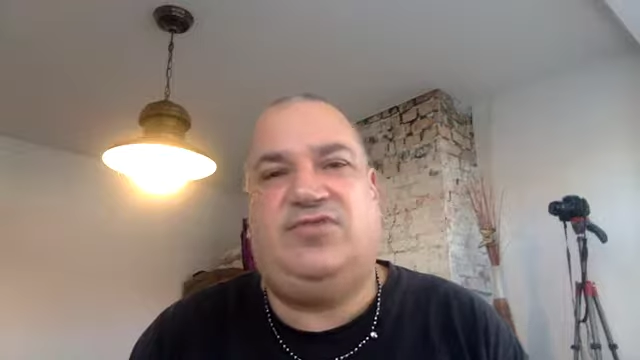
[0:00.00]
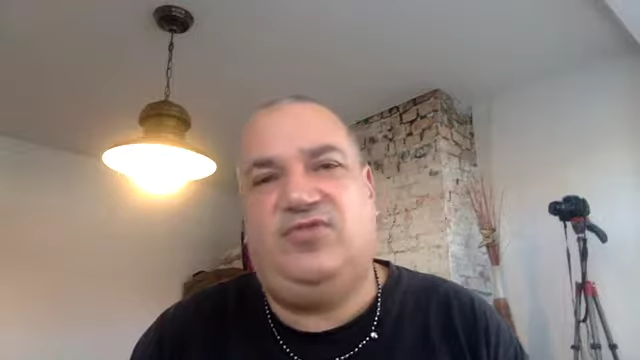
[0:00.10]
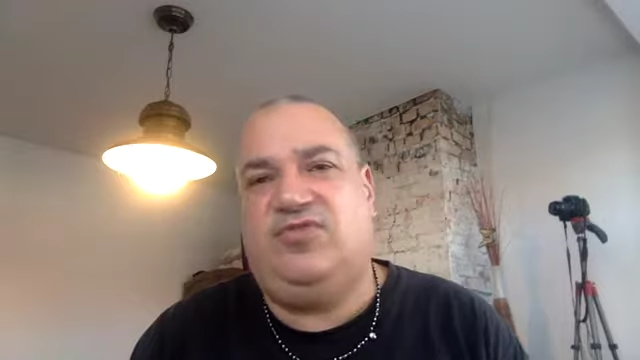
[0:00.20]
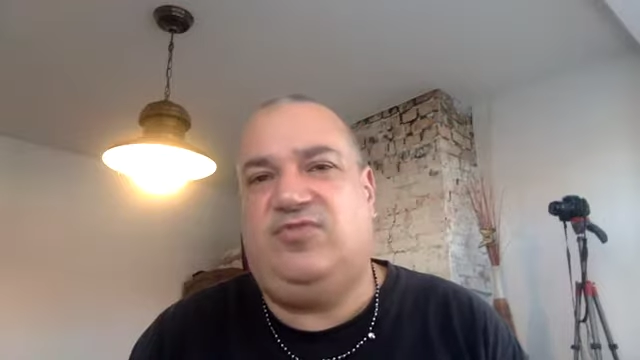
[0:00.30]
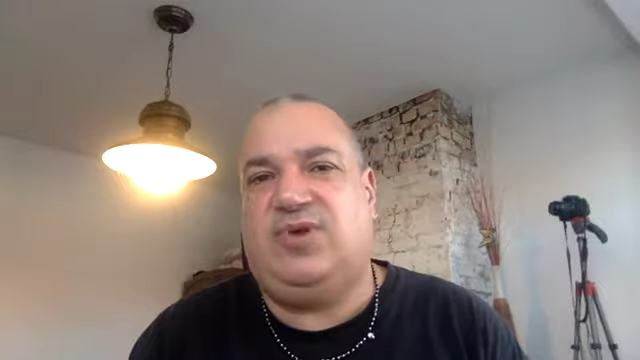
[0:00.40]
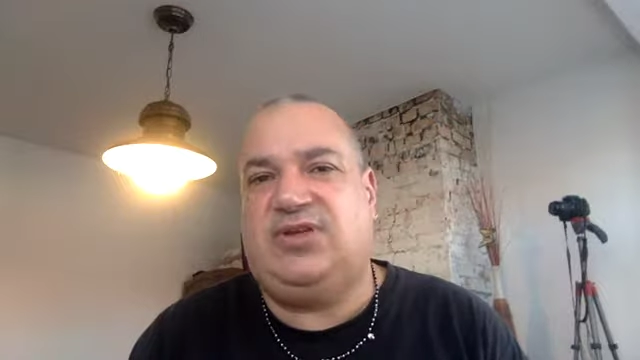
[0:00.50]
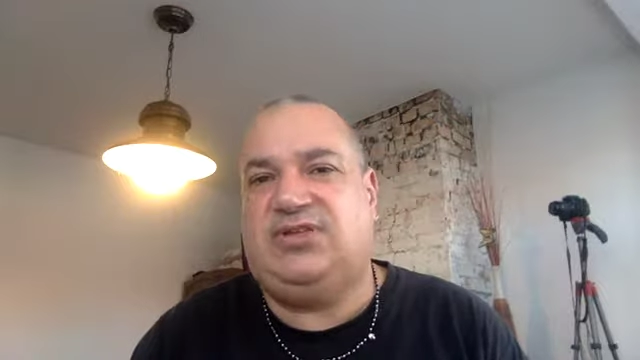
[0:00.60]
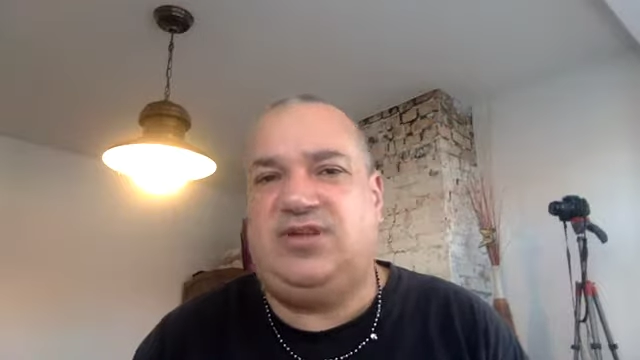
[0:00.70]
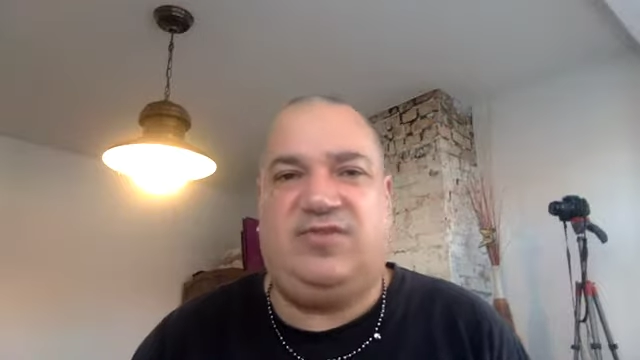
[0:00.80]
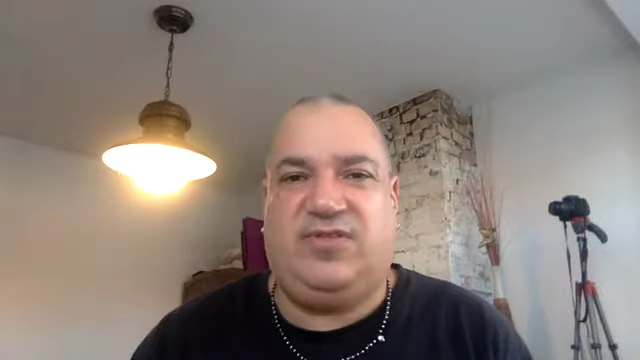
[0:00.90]
this view of
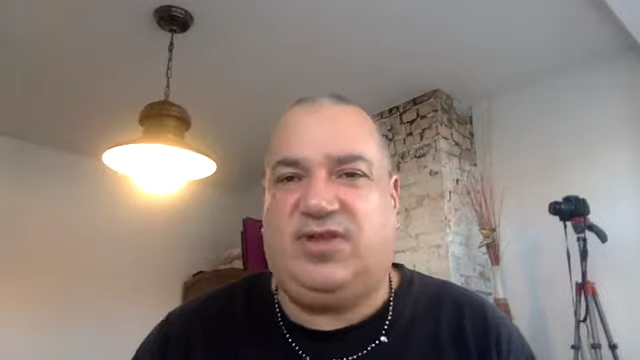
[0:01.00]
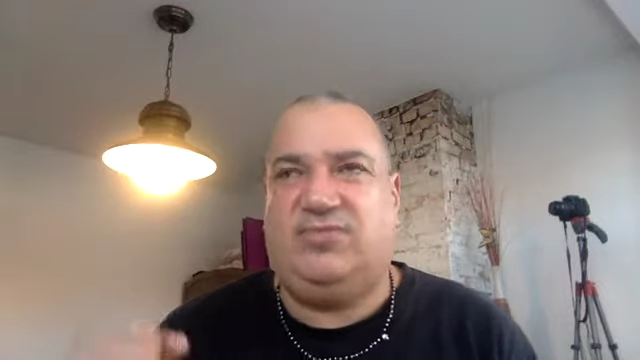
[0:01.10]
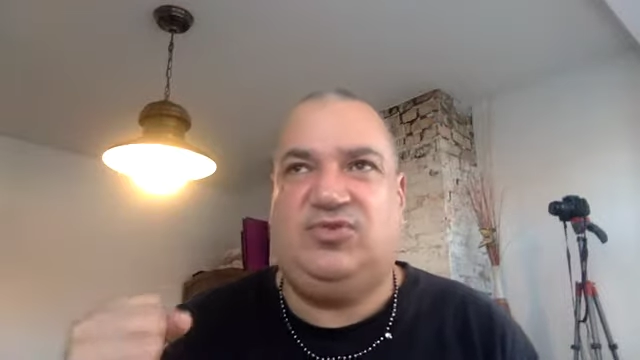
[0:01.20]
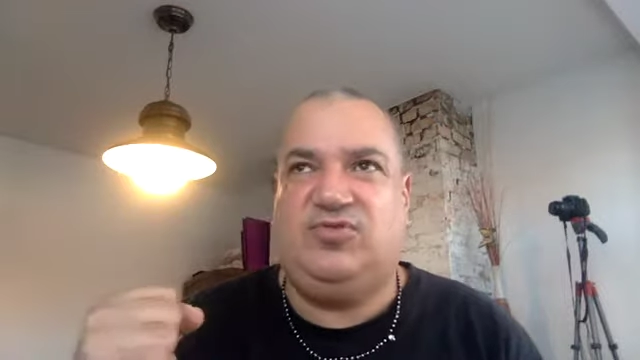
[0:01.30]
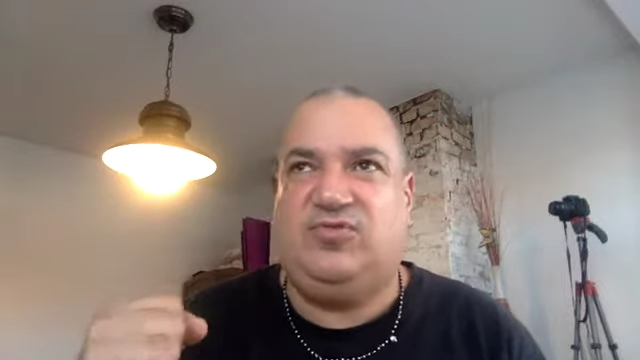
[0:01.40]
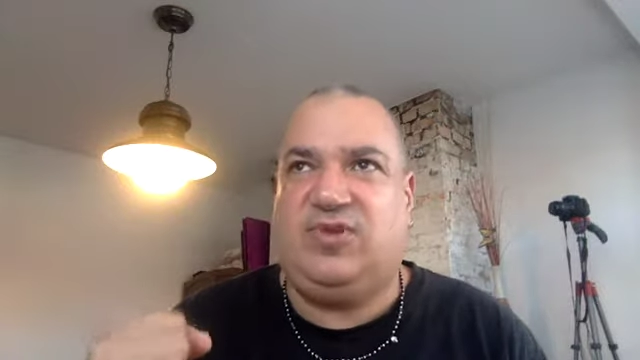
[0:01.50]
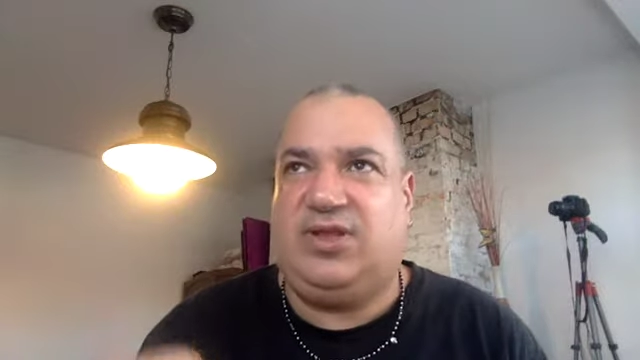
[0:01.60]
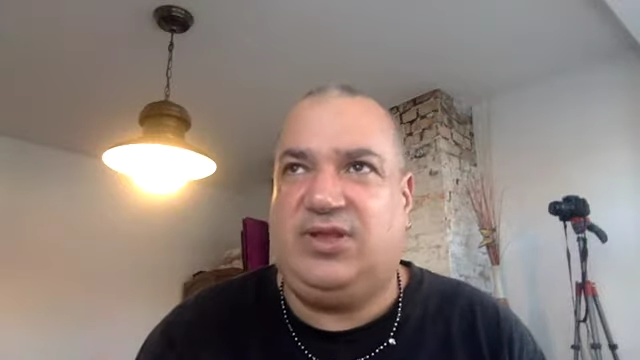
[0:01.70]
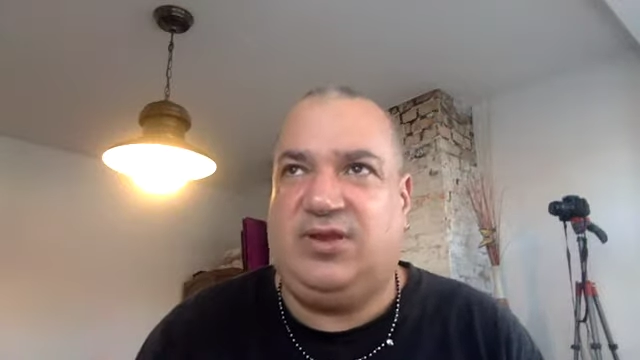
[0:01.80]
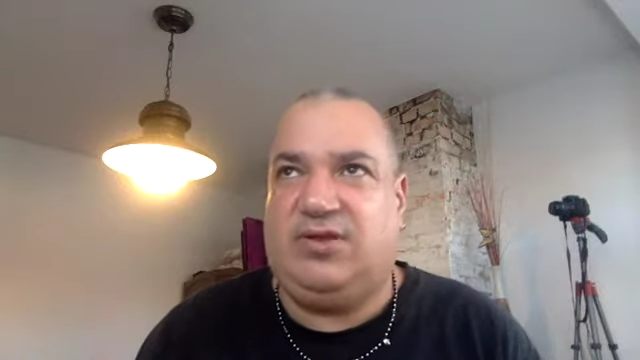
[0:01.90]
myself that I'm sort of
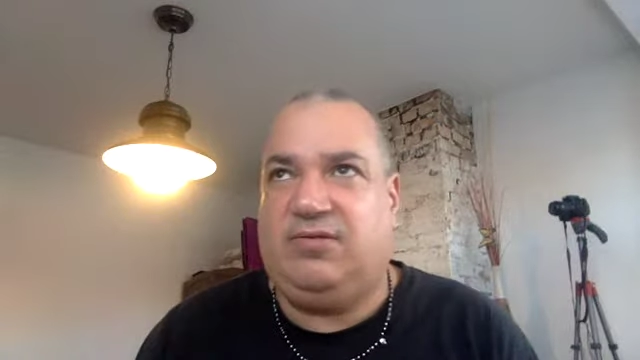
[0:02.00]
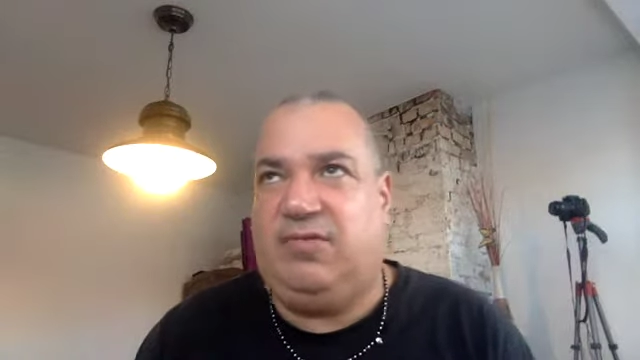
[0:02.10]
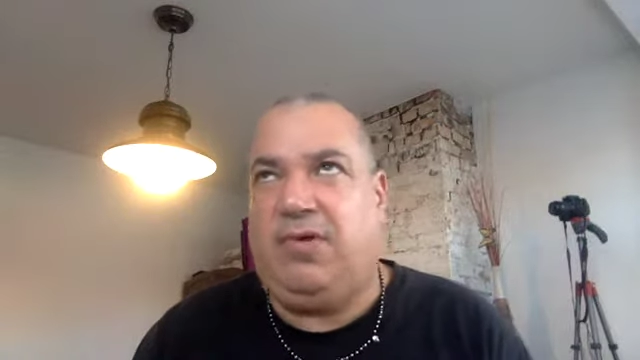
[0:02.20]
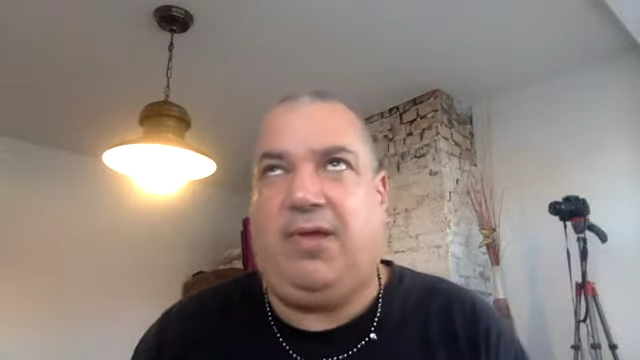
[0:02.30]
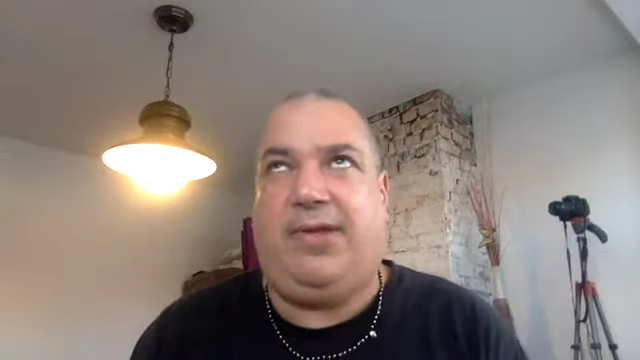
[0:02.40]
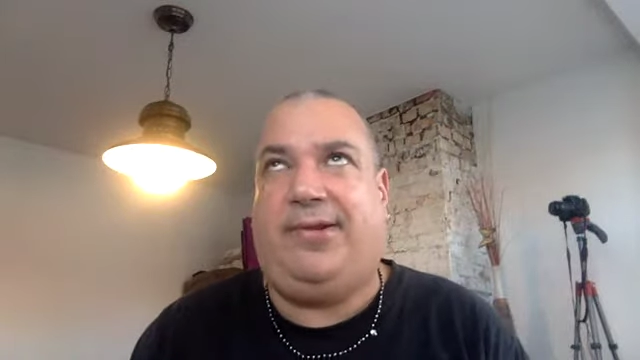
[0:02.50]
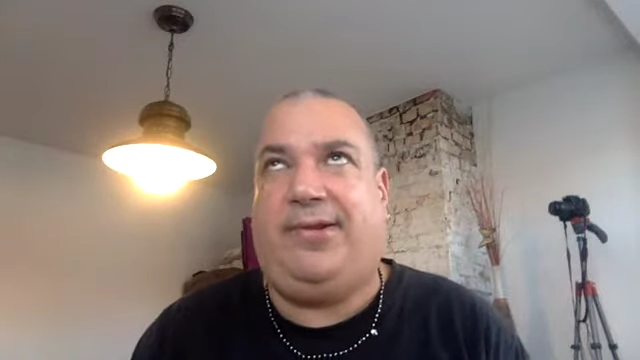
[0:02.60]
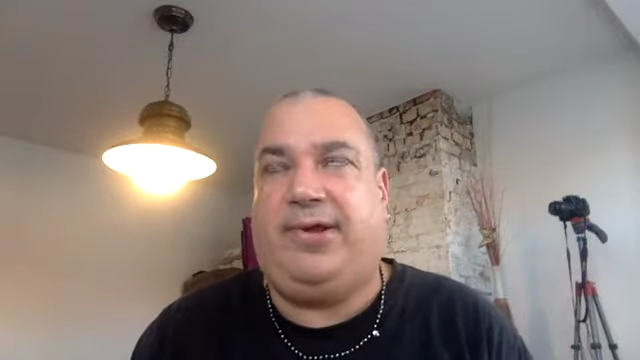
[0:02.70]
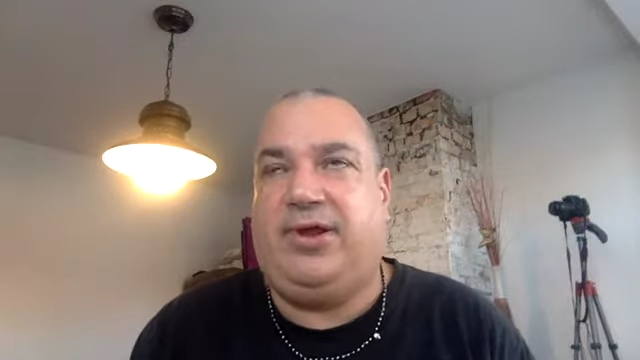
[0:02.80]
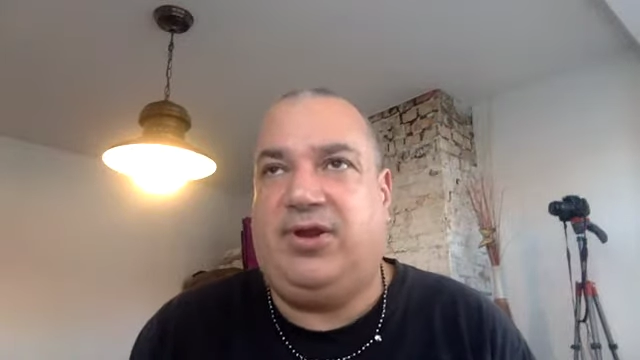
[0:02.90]
like, you know, a
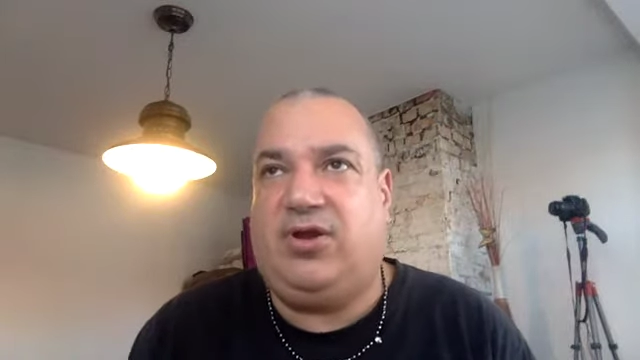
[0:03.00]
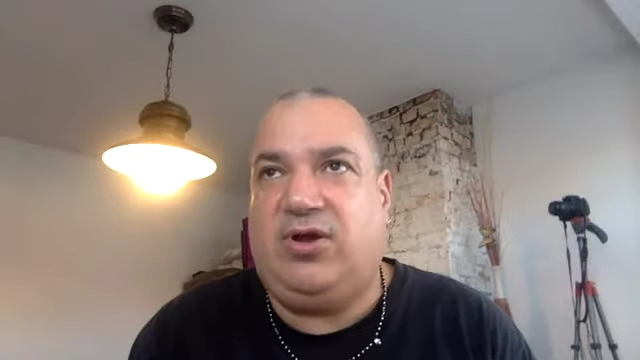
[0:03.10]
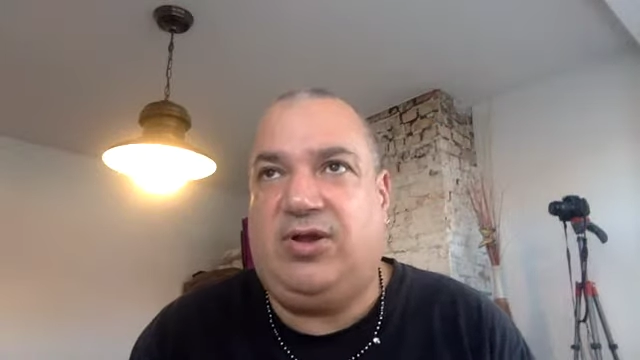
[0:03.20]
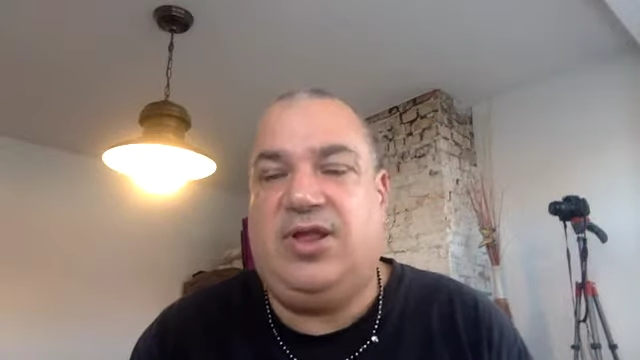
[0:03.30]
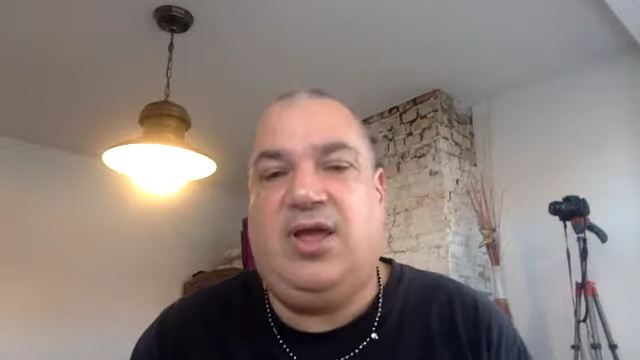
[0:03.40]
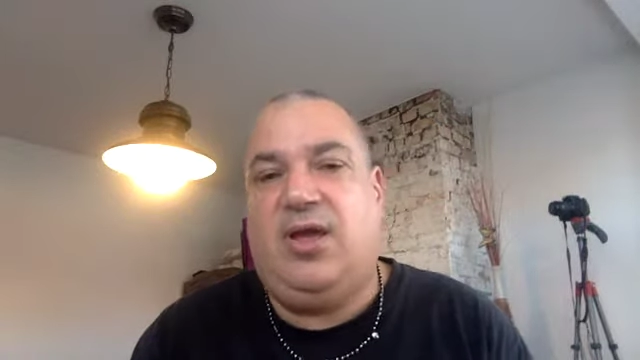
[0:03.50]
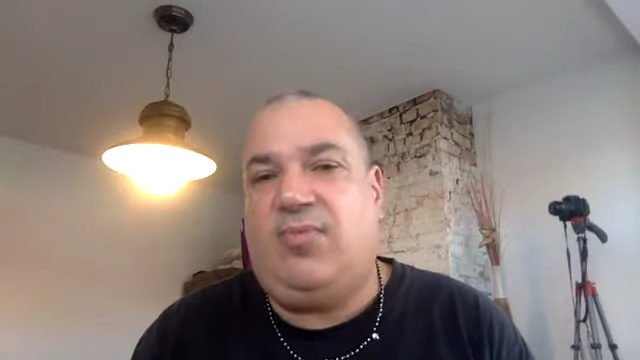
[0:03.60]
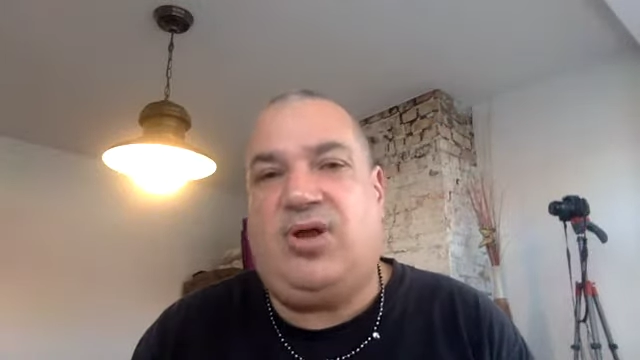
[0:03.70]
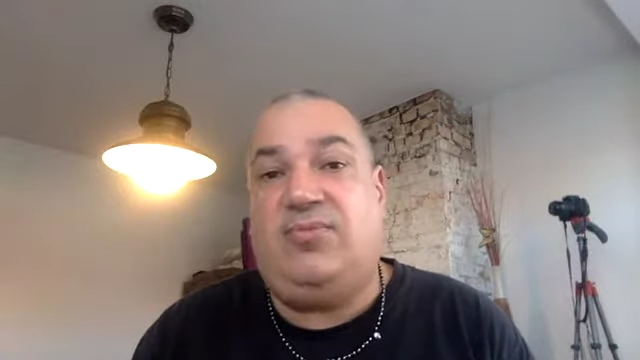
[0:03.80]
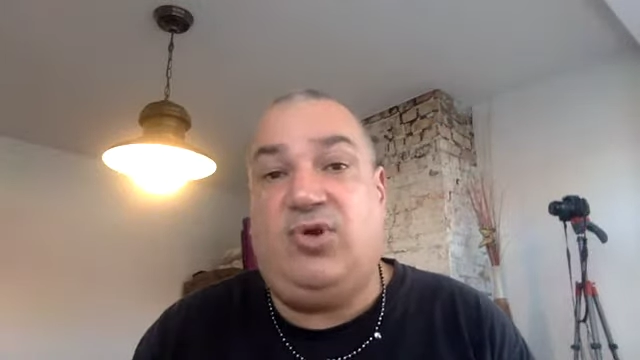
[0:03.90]
lion heart,
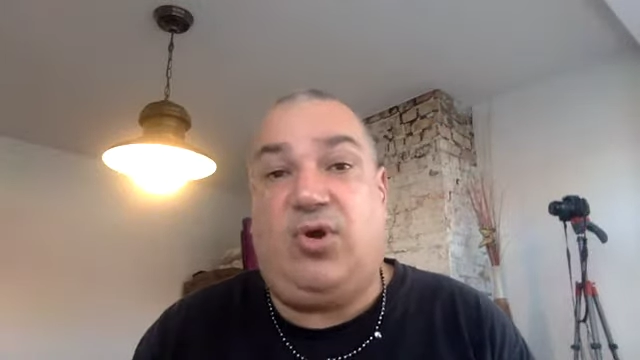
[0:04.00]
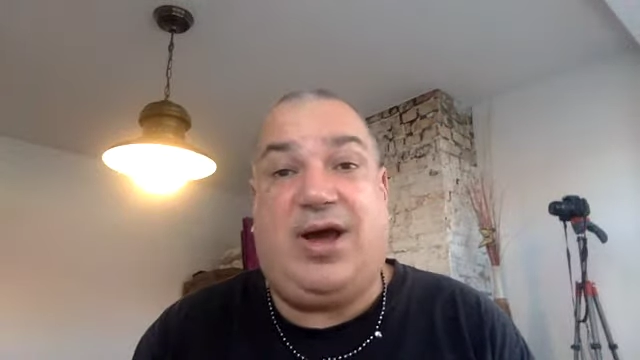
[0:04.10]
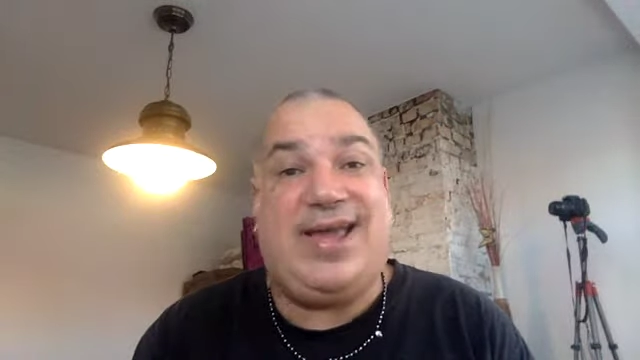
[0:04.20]
but I'm not.